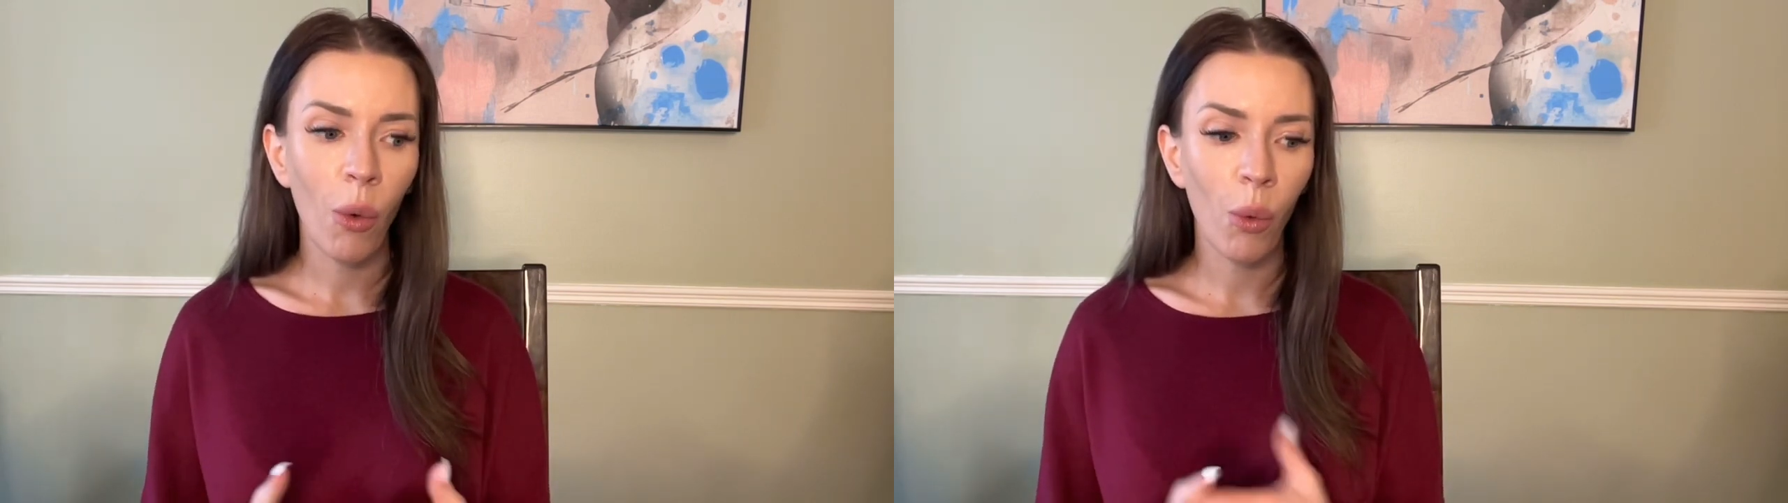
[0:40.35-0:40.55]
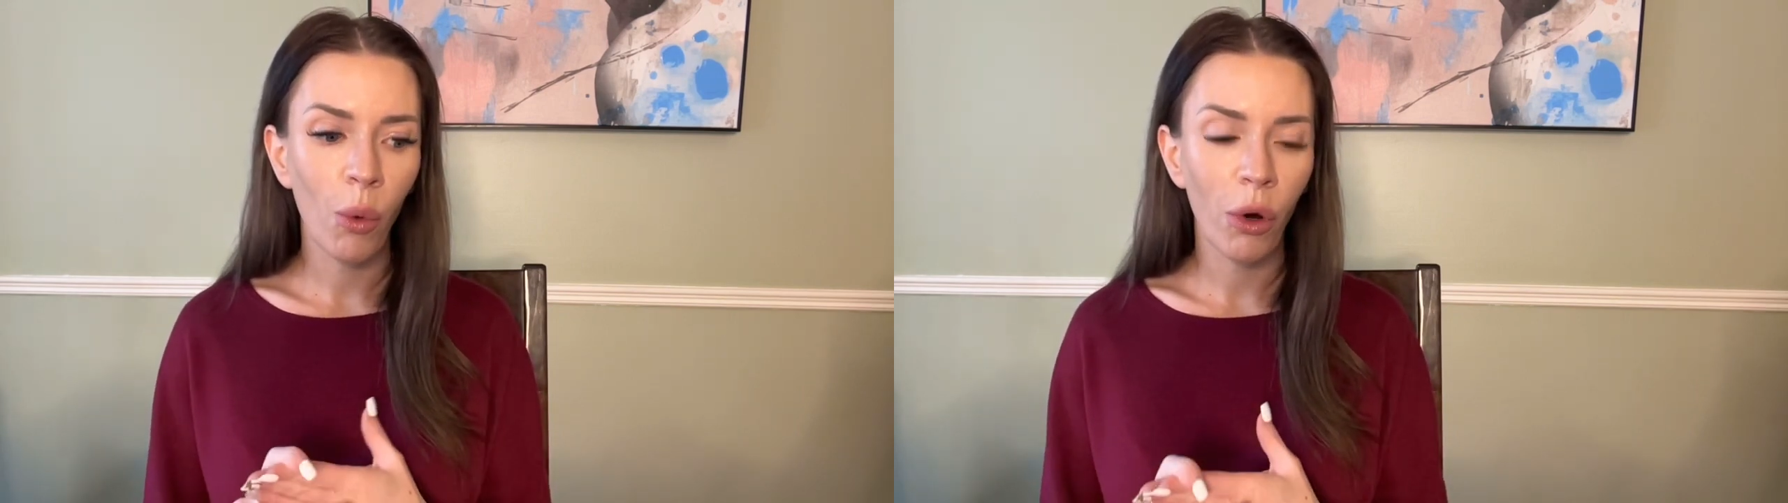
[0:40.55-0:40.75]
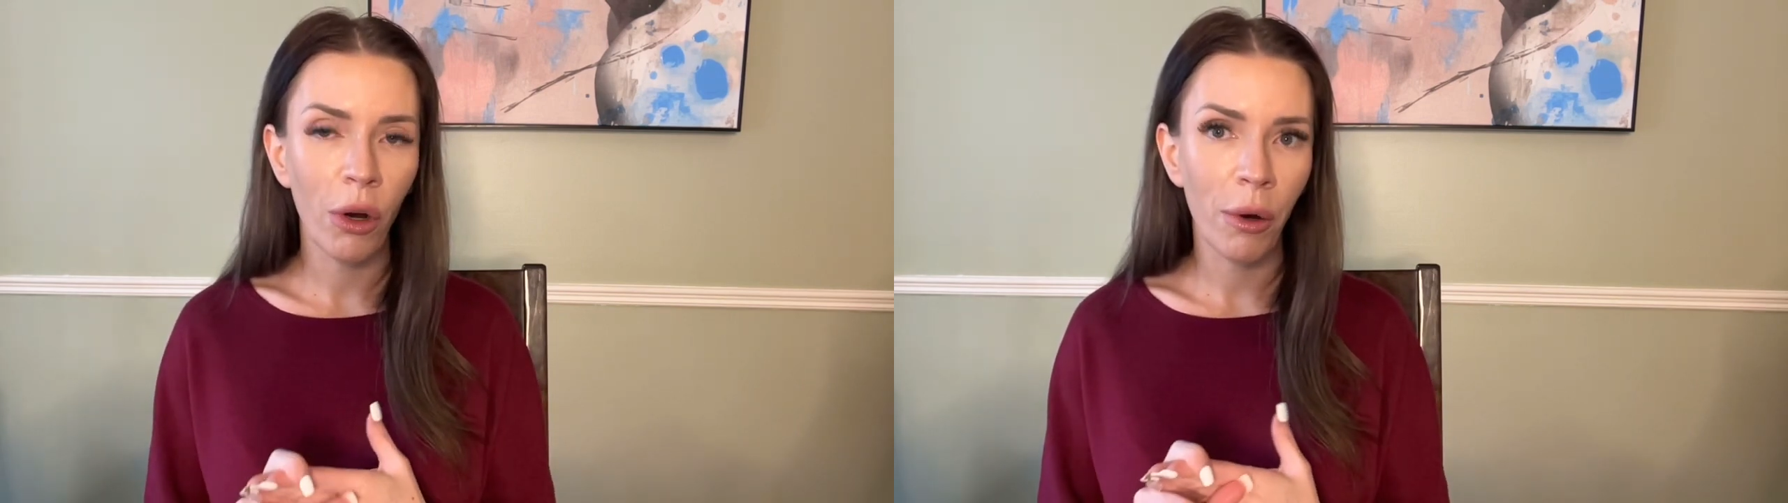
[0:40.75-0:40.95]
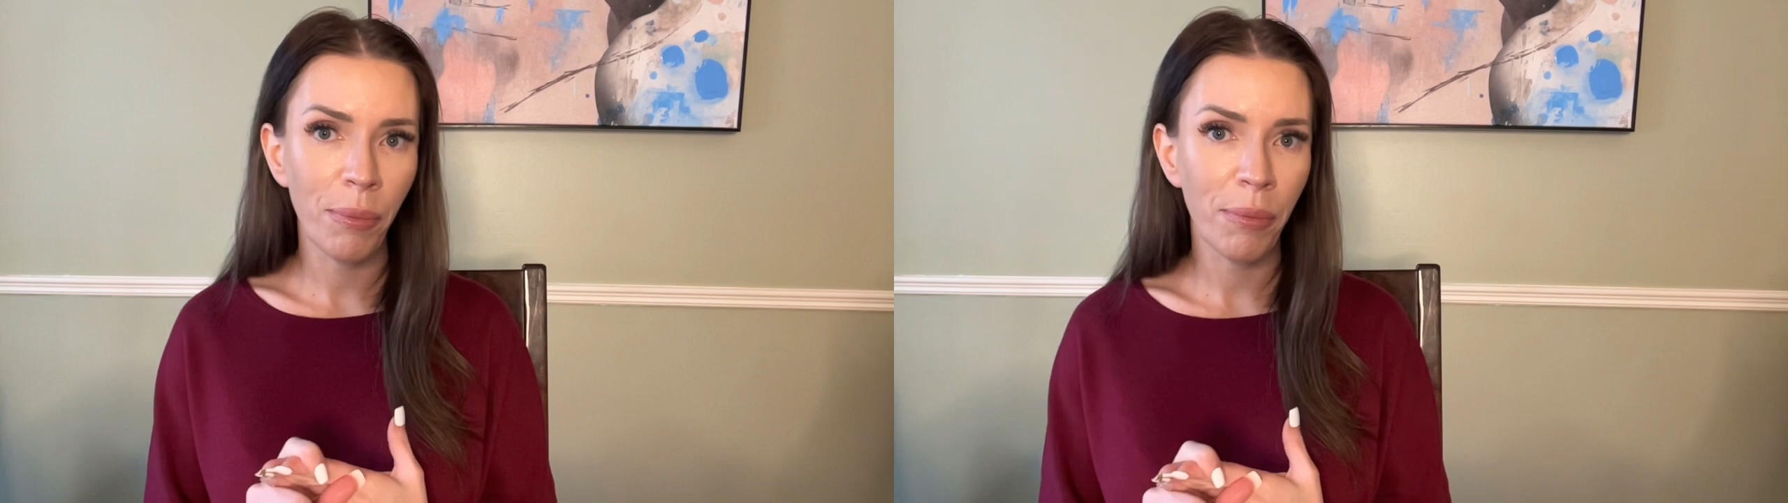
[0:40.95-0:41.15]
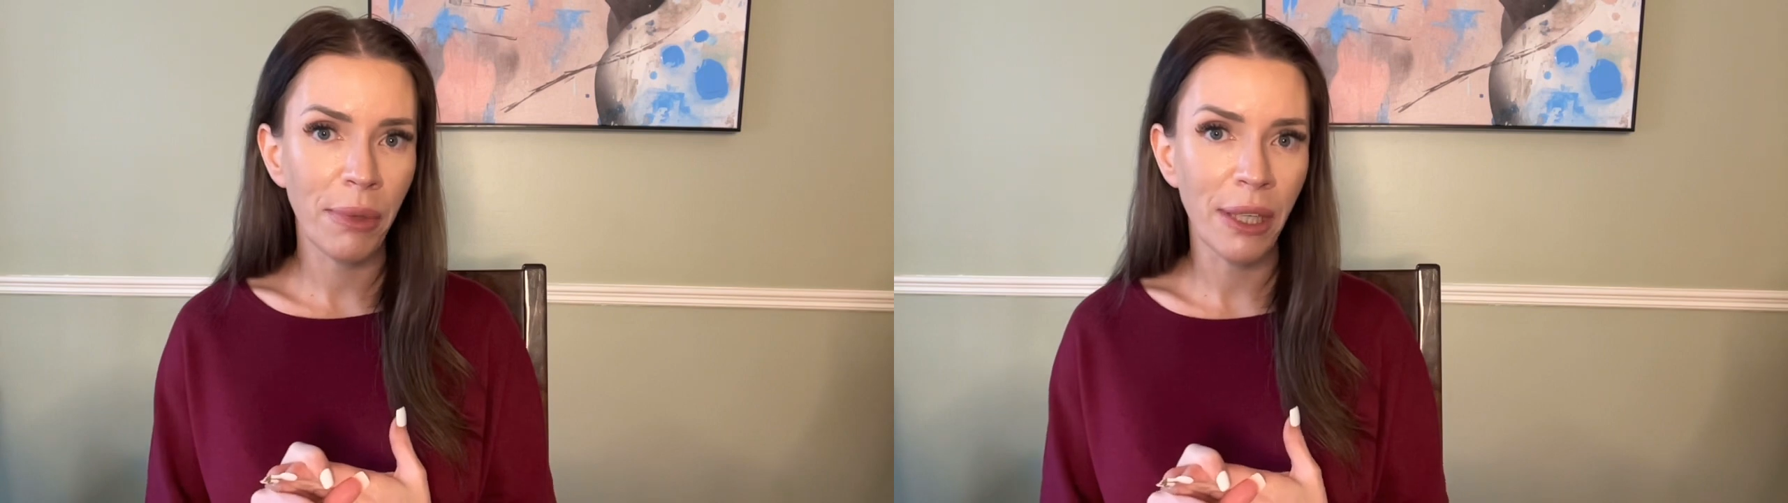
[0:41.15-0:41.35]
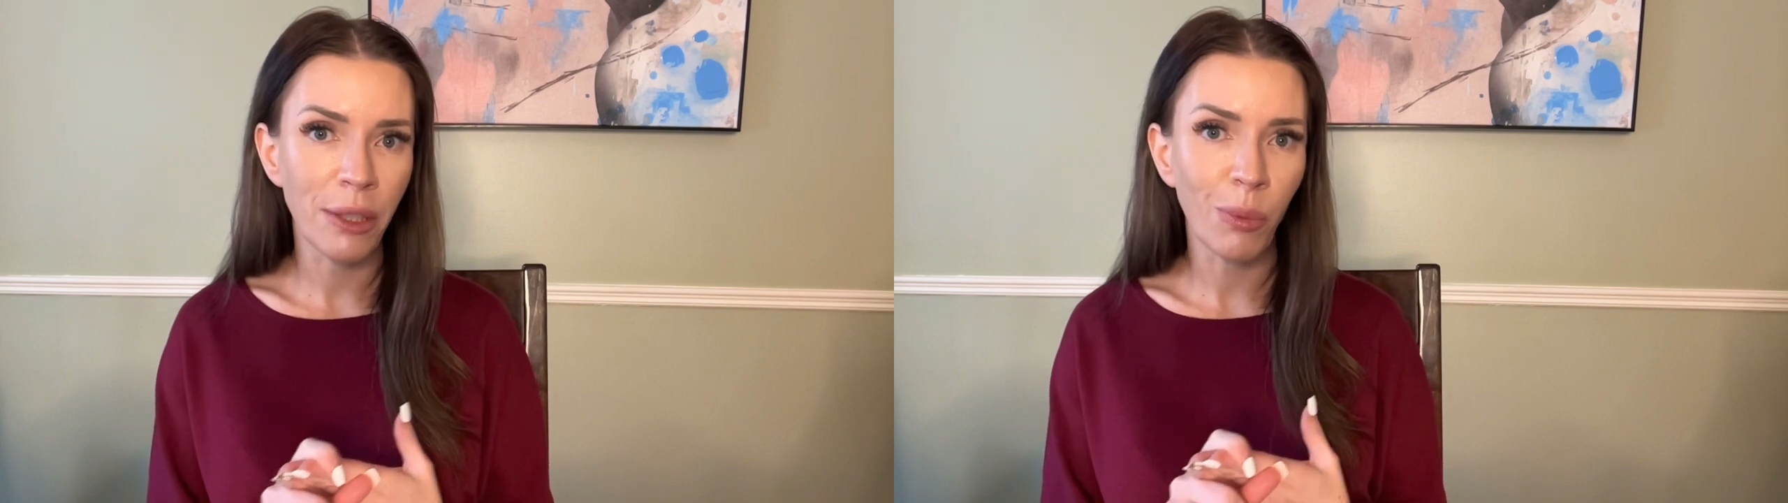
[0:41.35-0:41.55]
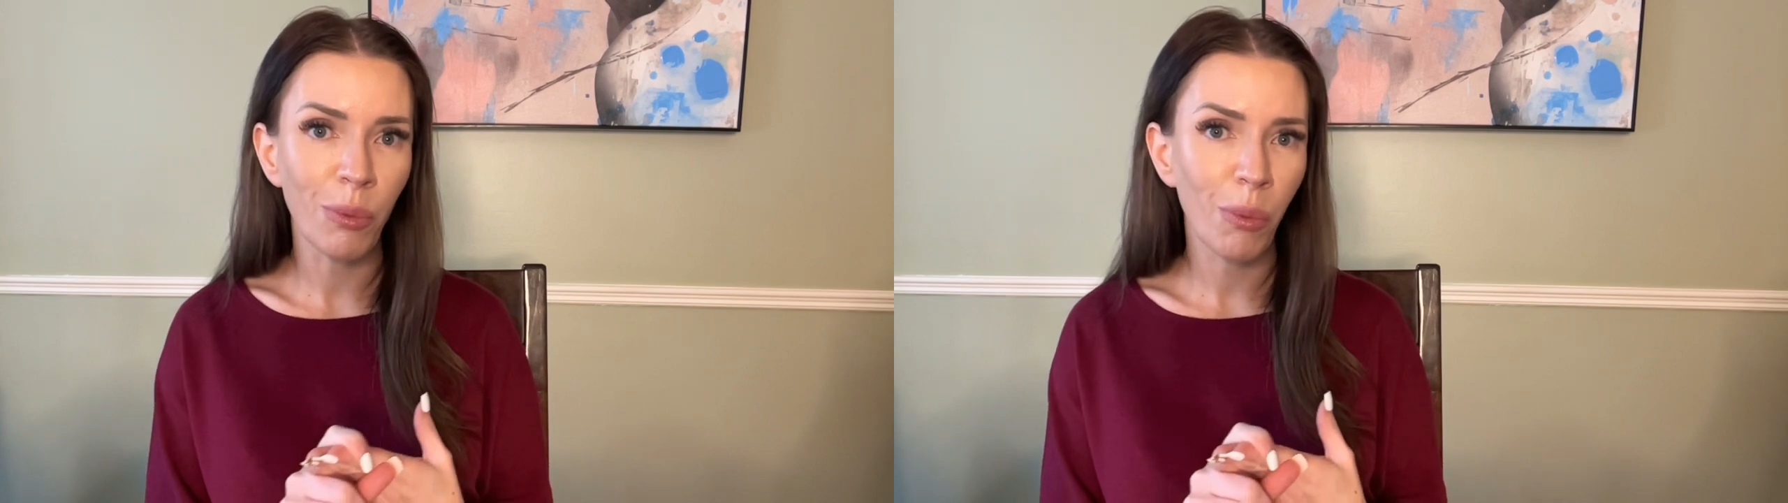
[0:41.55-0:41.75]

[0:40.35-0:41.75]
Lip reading: or because